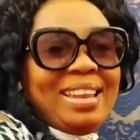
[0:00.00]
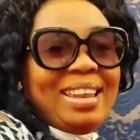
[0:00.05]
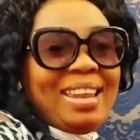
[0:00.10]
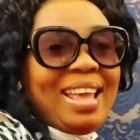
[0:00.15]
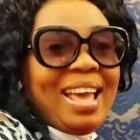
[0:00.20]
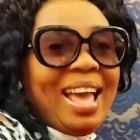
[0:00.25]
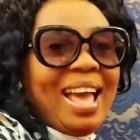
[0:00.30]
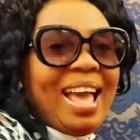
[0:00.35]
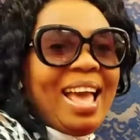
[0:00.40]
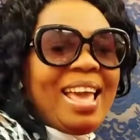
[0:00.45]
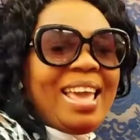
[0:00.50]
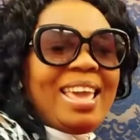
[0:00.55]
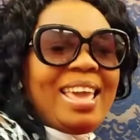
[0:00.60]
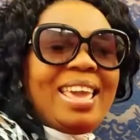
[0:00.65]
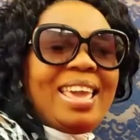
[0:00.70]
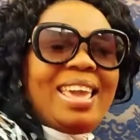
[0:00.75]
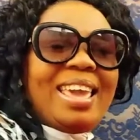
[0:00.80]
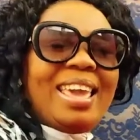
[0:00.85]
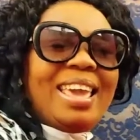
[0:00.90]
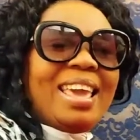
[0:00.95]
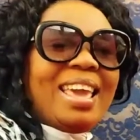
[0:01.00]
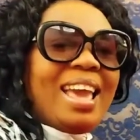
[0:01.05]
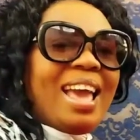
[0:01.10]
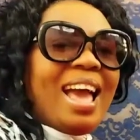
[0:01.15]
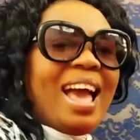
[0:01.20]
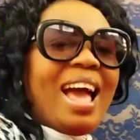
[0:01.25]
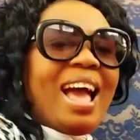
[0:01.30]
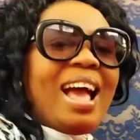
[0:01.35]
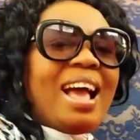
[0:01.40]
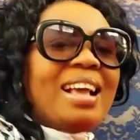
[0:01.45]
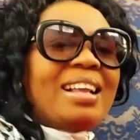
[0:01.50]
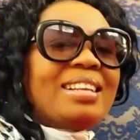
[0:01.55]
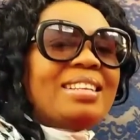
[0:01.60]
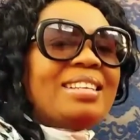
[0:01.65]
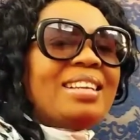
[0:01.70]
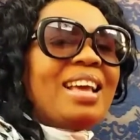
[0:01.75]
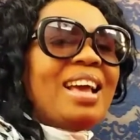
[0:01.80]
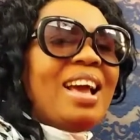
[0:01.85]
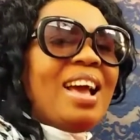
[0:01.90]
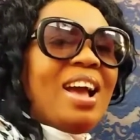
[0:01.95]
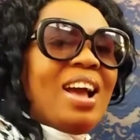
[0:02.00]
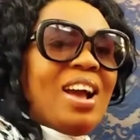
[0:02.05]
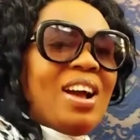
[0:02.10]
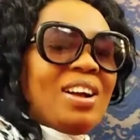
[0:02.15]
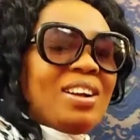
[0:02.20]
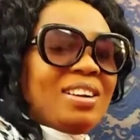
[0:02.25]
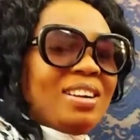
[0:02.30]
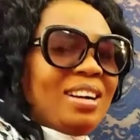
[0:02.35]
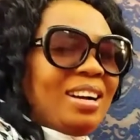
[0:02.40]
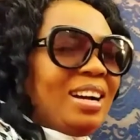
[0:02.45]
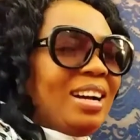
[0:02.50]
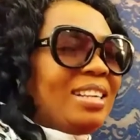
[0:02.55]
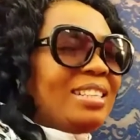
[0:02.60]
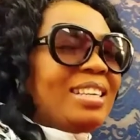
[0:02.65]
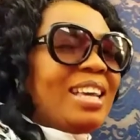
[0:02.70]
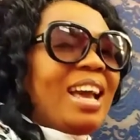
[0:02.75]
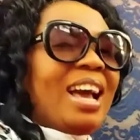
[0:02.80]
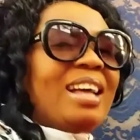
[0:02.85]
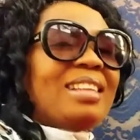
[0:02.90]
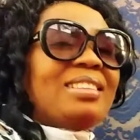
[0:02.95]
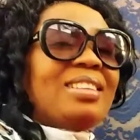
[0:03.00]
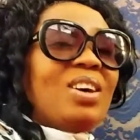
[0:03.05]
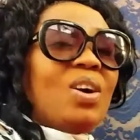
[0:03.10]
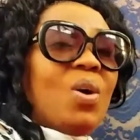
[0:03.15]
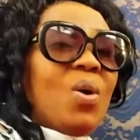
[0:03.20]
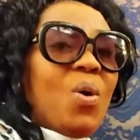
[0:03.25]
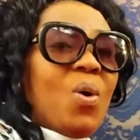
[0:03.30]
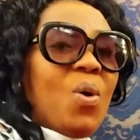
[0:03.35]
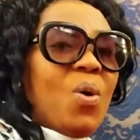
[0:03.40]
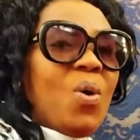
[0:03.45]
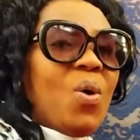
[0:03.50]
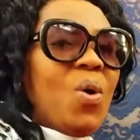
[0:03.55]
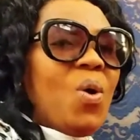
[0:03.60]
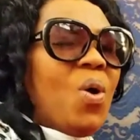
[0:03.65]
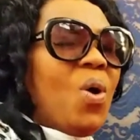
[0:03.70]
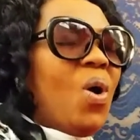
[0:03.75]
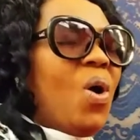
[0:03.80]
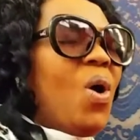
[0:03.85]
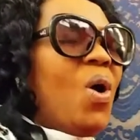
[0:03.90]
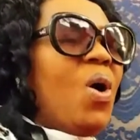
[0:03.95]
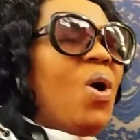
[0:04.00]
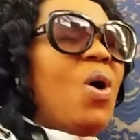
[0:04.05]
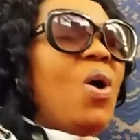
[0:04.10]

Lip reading: Now I am. God get the whole